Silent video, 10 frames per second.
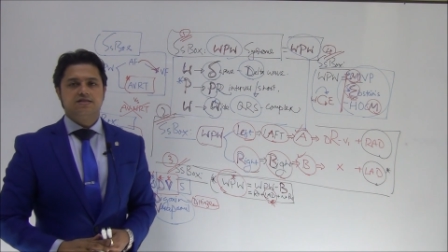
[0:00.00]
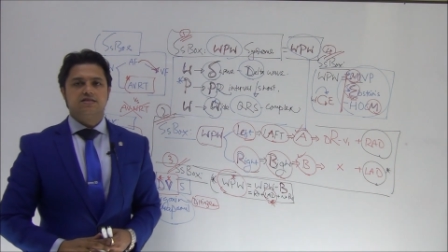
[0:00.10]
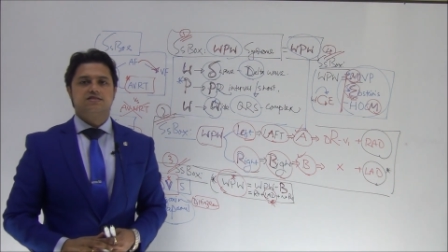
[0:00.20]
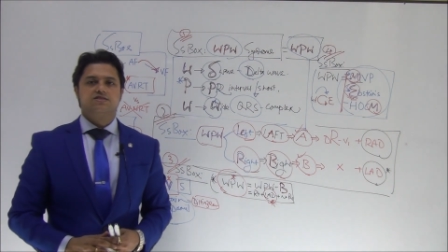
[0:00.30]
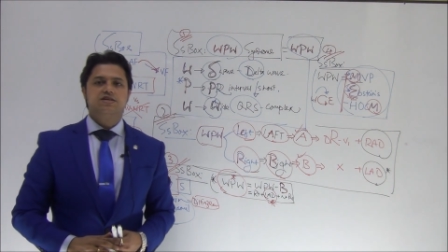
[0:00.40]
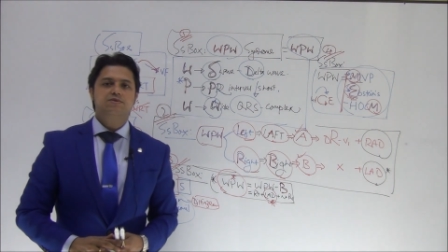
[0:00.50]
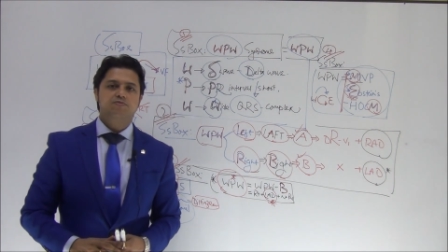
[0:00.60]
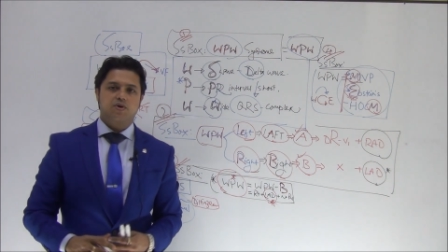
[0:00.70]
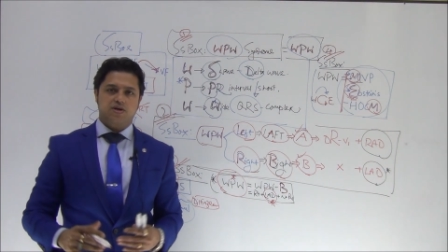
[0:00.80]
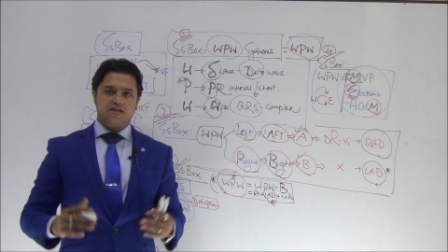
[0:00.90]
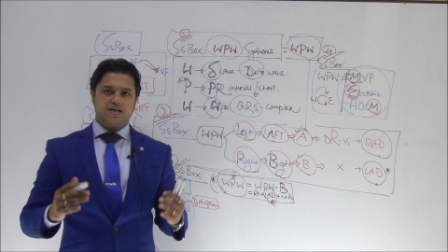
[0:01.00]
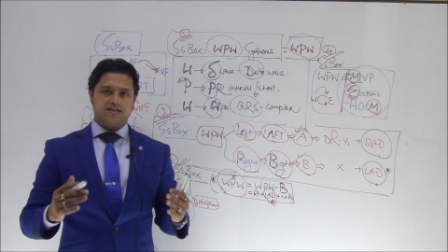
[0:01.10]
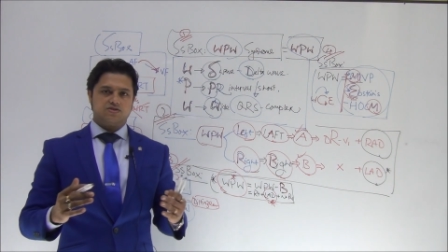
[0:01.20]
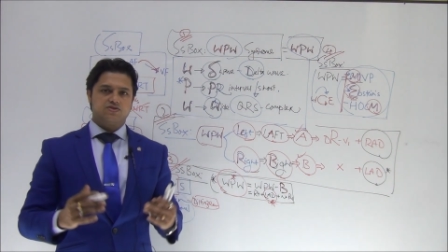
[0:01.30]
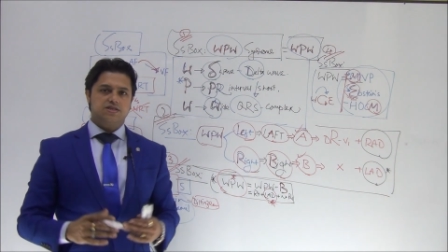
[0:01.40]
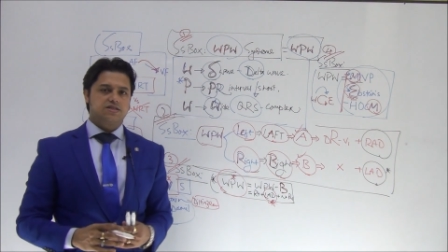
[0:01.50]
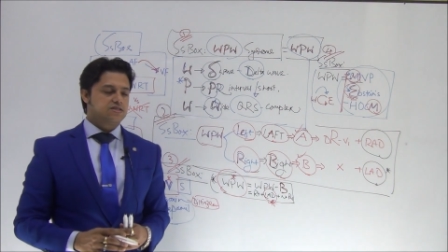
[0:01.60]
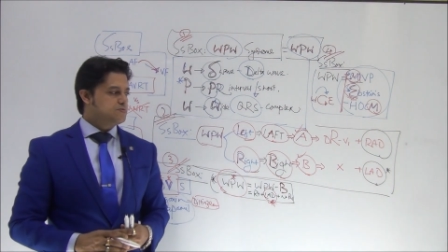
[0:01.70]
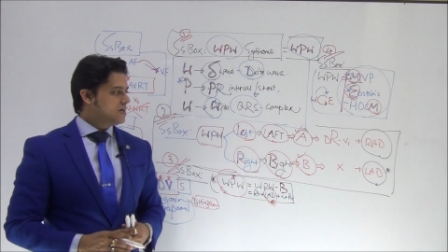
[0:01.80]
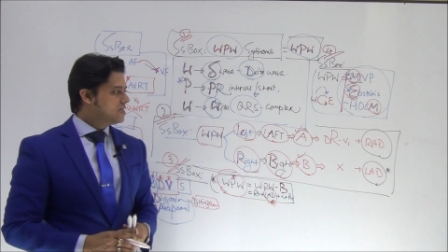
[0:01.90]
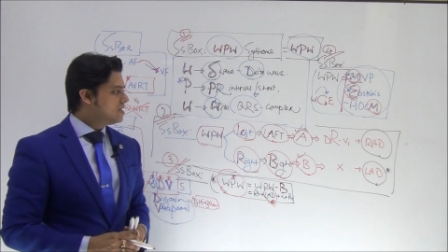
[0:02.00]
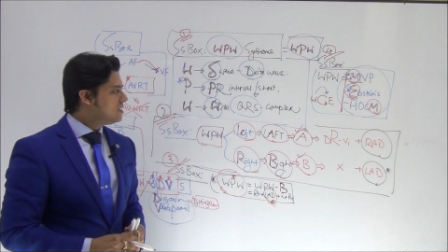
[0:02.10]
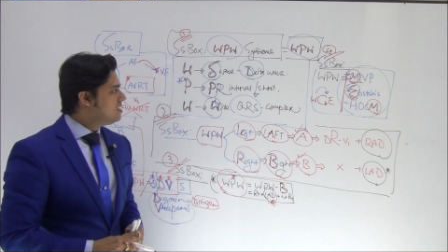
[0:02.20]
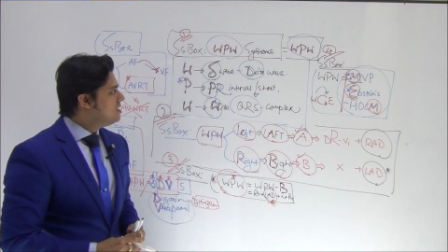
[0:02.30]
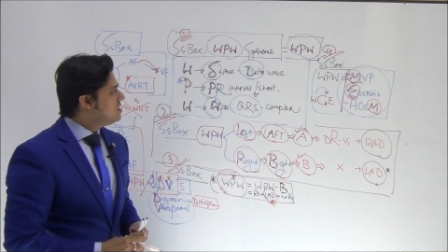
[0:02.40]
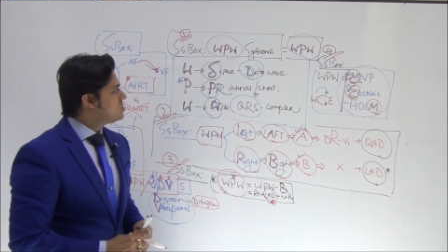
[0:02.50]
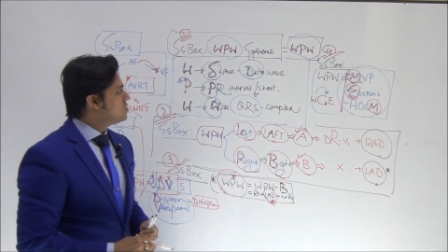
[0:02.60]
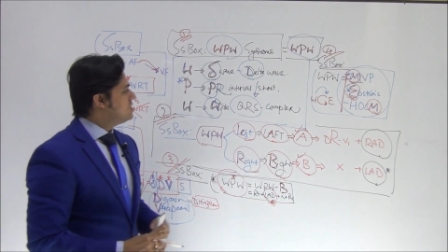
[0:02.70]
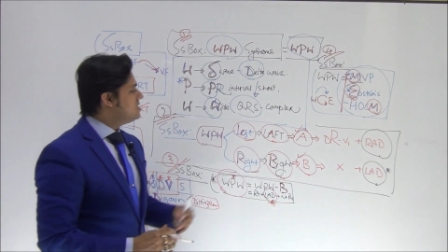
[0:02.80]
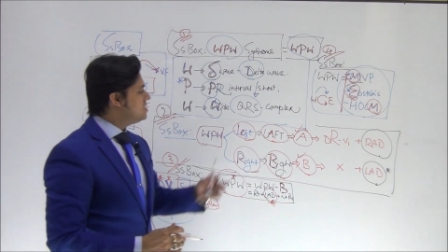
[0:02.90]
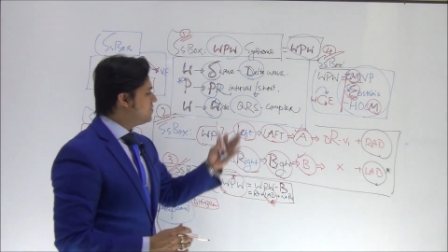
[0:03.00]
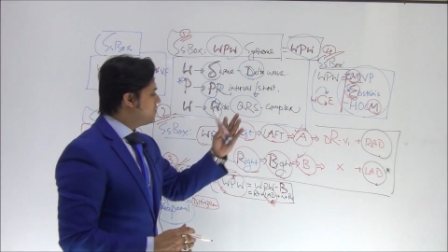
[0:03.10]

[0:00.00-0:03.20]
these three important associations, my dear. So this is the